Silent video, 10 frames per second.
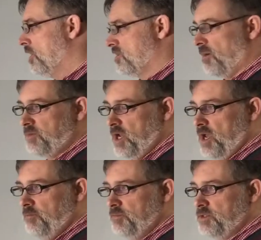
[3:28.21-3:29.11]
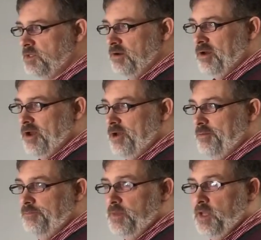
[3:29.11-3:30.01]
Sometimes
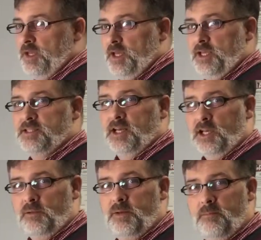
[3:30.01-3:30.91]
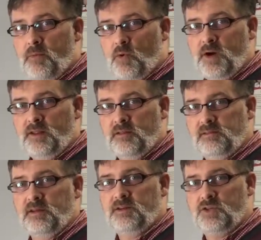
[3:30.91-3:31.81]
it's a little bit boring, the
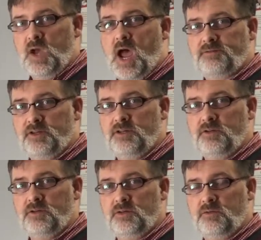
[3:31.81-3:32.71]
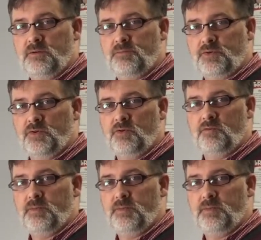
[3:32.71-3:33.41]
things you have to do to improve,